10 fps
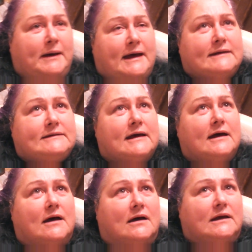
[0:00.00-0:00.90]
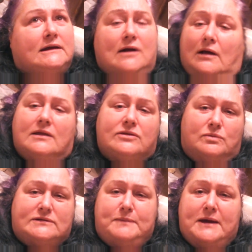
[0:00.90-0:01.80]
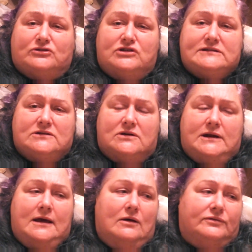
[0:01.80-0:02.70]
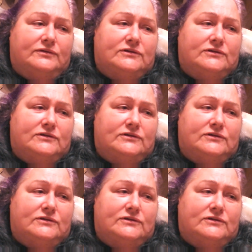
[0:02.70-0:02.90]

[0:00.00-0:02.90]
But in all other respects, she's in good health.